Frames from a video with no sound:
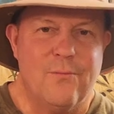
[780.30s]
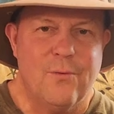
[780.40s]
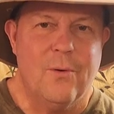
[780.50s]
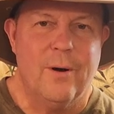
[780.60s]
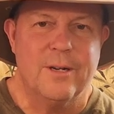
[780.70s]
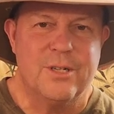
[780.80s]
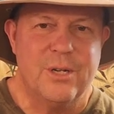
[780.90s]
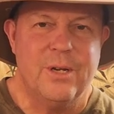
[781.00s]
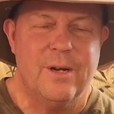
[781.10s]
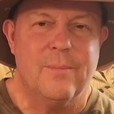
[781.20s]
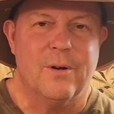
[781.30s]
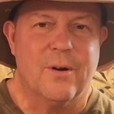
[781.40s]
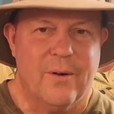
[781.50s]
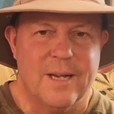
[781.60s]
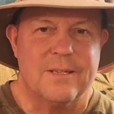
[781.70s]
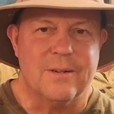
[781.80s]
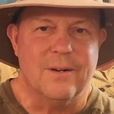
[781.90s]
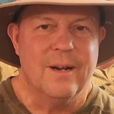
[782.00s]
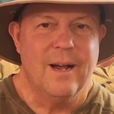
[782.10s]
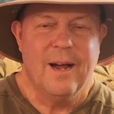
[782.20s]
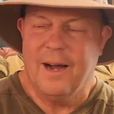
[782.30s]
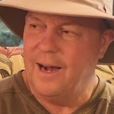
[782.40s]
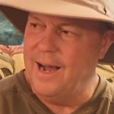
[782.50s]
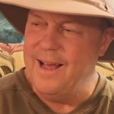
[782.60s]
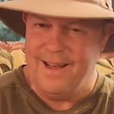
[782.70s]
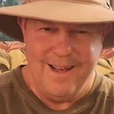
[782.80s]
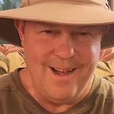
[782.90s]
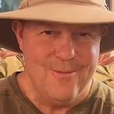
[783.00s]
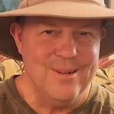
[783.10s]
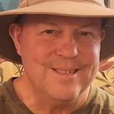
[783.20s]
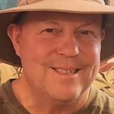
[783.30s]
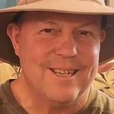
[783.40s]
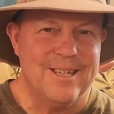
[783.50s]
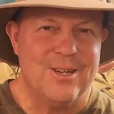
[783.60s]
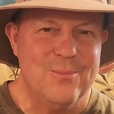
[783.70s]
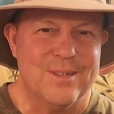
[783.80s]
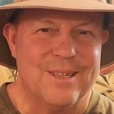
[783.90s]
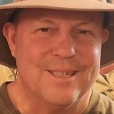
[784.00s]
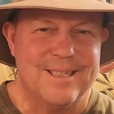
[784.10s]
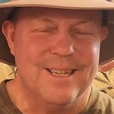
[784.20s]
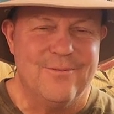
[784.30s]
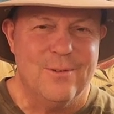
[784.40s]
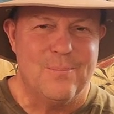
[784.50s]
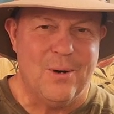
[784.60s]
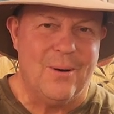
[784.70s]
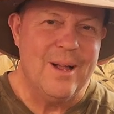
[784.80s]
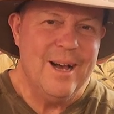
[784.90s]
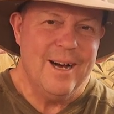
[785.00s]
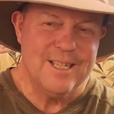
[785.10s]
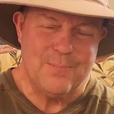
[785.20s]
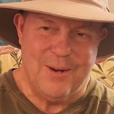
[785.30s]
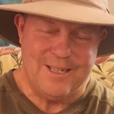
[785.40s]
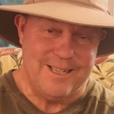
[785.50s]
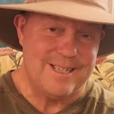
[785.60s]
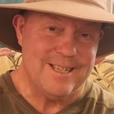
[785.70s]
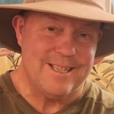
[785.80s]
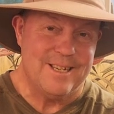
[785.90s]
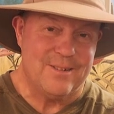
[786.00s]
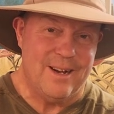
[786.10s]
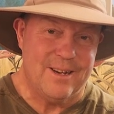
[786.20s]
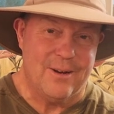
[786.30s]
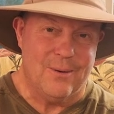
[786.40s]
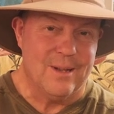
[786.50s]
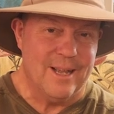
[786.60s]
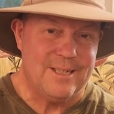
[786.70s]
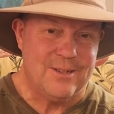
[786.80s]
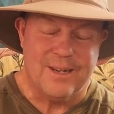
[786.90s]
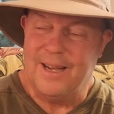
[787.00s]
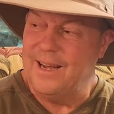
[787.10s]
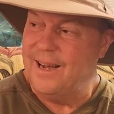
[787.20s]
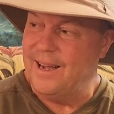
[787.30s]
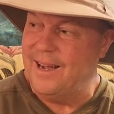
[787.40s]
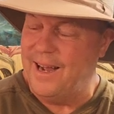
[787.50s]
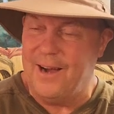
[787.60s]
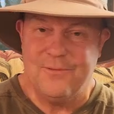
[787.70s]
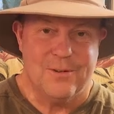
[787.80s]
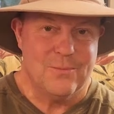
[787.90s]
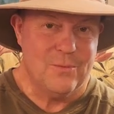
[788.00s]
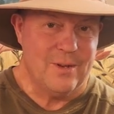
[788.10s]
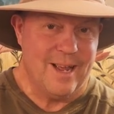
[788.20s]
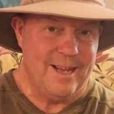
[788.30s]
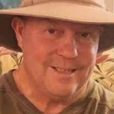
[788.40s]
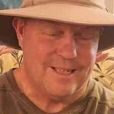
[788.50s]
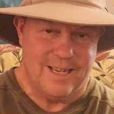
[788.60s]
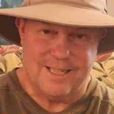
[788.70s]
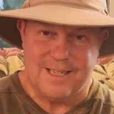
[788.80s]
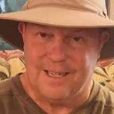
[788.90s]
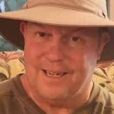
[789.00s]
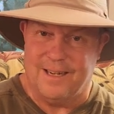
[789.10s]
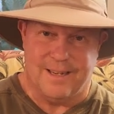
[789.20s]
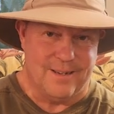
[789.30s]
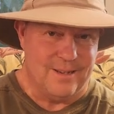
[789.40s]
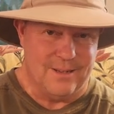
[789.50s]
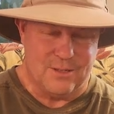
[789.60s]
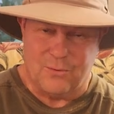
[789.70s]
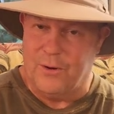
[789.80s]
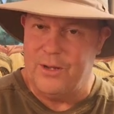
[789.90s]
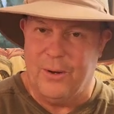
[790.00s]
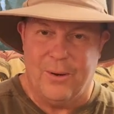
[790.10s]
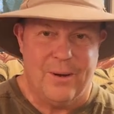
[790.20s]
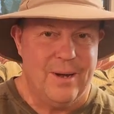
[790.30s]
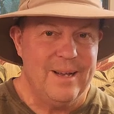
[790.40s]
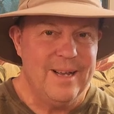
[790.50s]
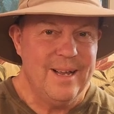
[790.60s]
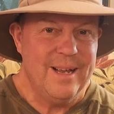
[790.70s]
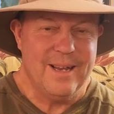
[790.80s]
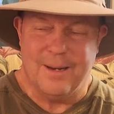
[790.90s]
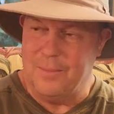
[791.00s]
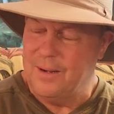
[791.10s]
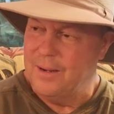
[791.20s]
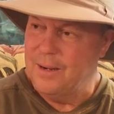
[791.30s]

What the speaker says: Ford, GM, or Chrysler? I wouldn't touch them with a 10-foot pole, especially since they tried to go electric after we got Tesla and Toyota and,